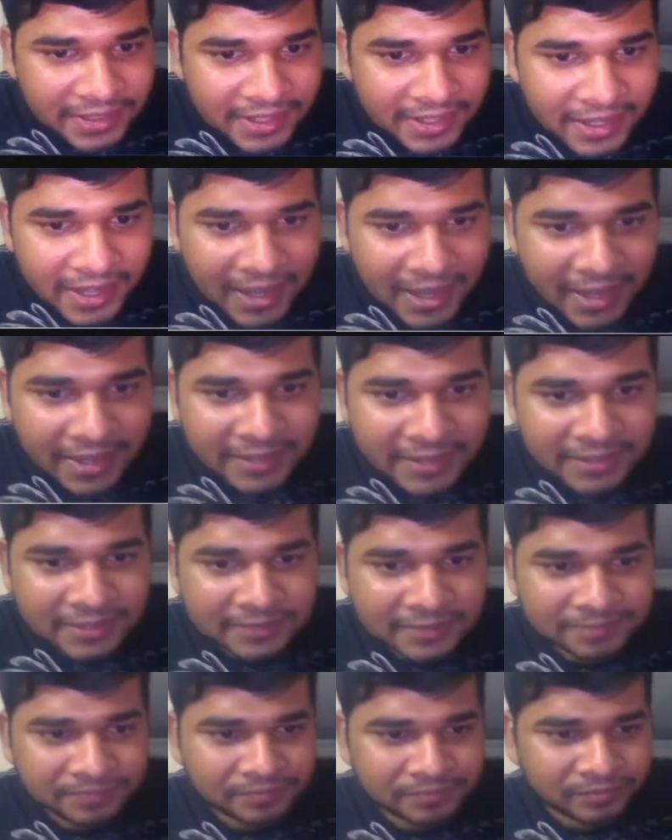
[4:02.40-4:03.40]
And
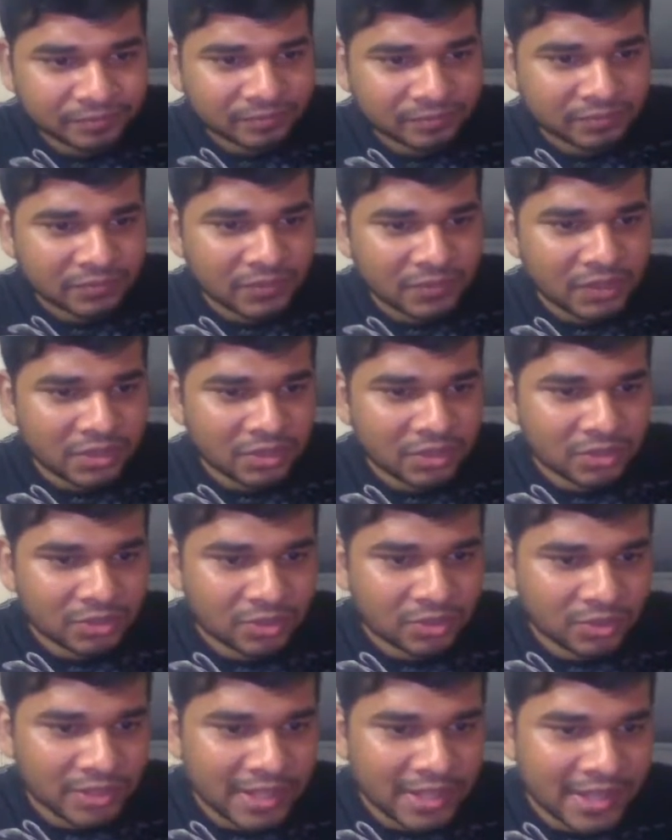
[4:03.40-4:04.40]

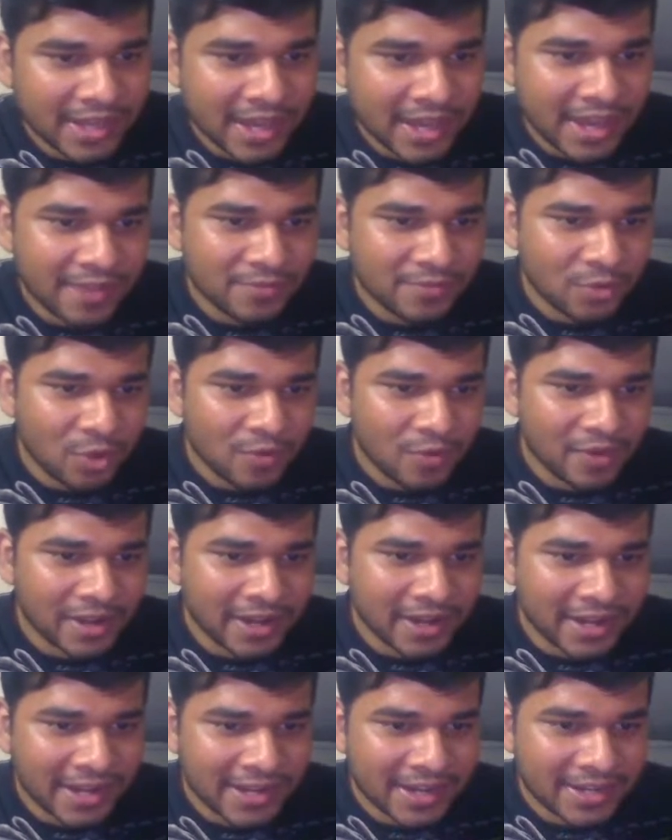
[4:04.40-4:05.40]
so they have over
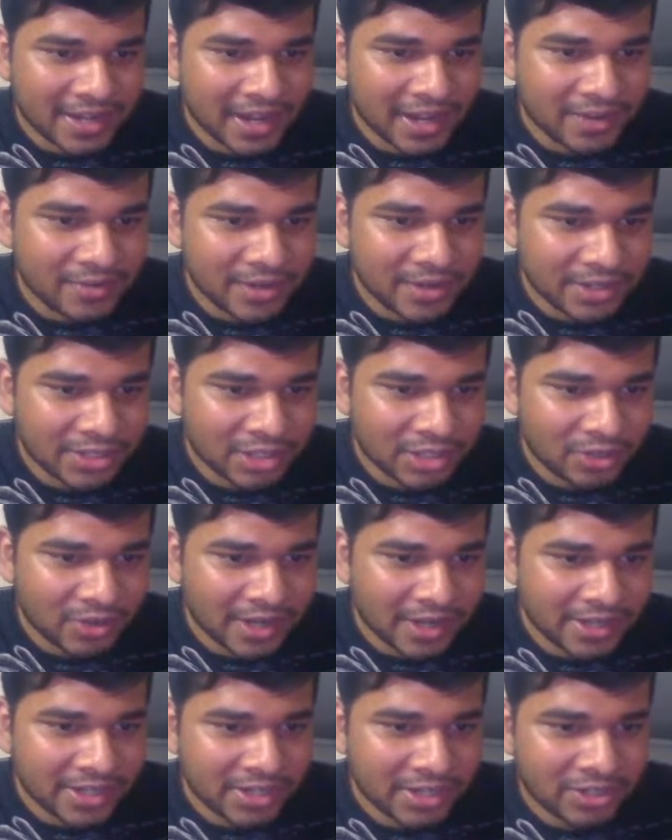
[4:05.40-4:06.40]
800
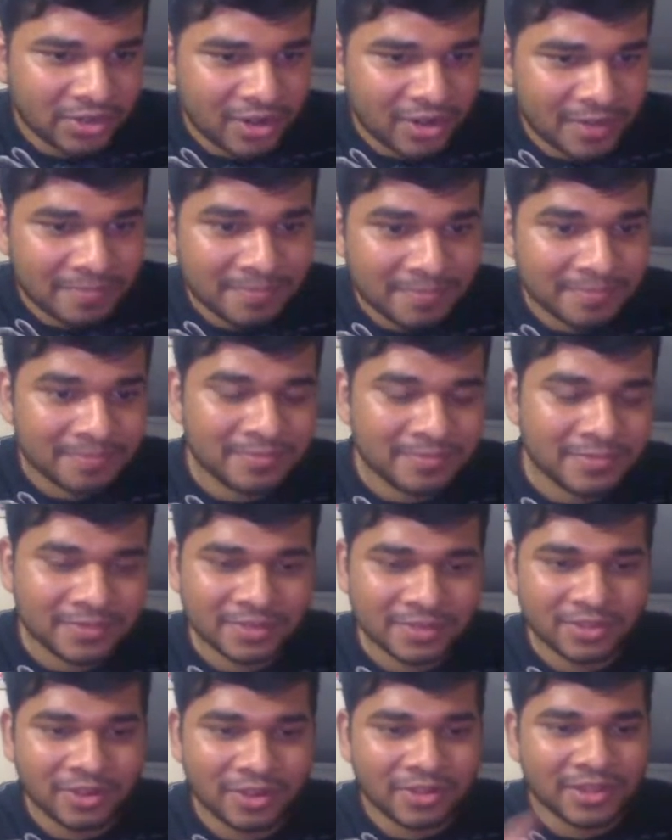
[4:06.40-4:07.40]
curators on
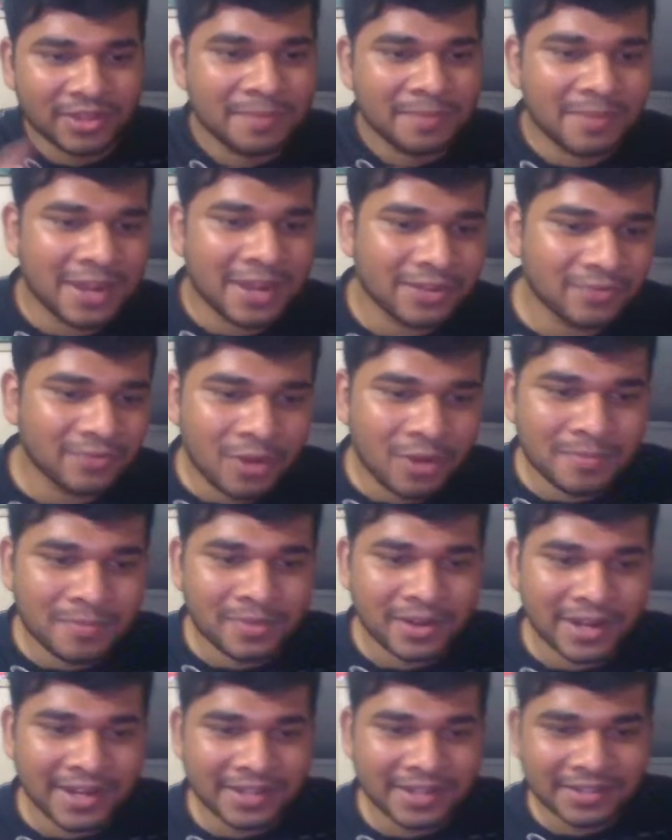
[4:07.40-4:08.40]
their platform,
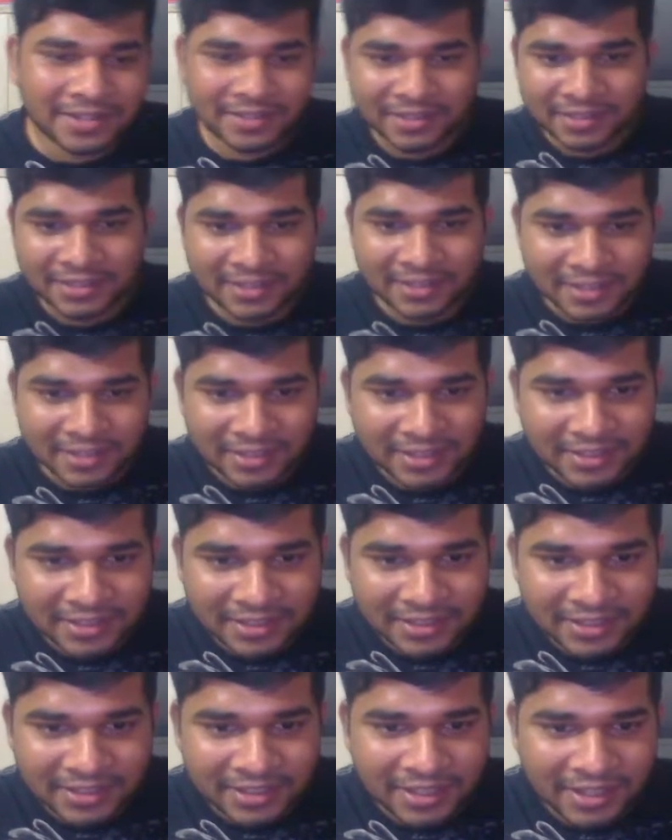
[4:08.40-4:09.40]
right?
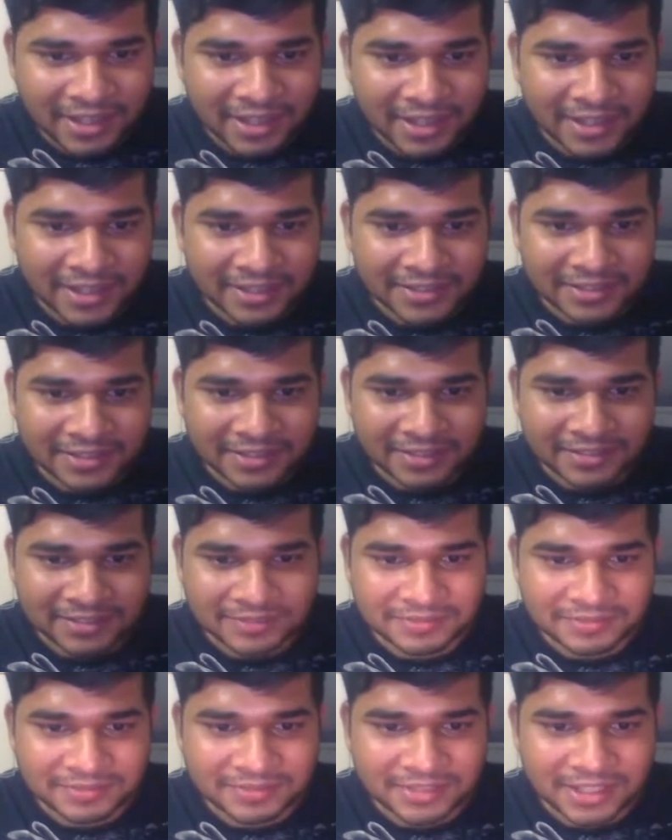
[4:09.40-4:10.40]
And
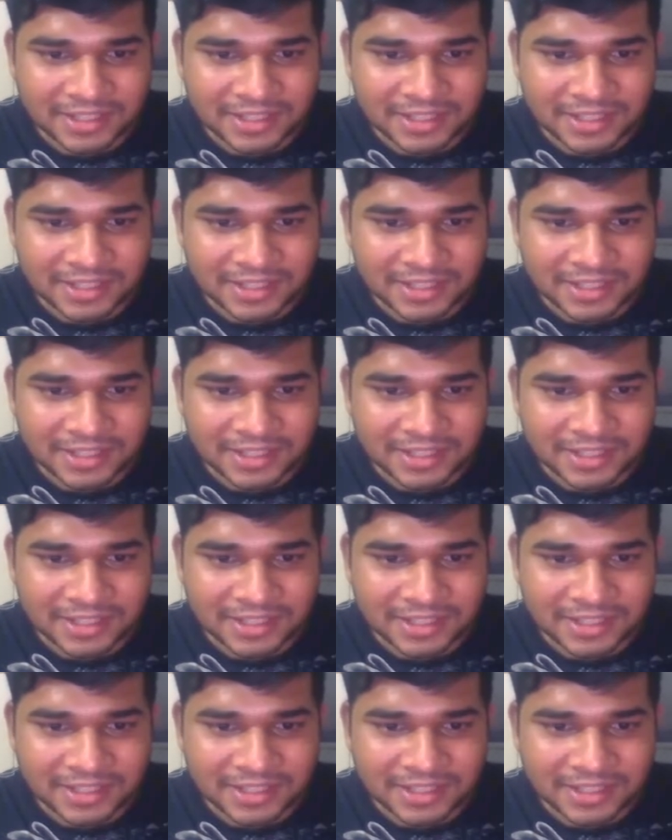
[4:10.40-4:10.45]
yeah,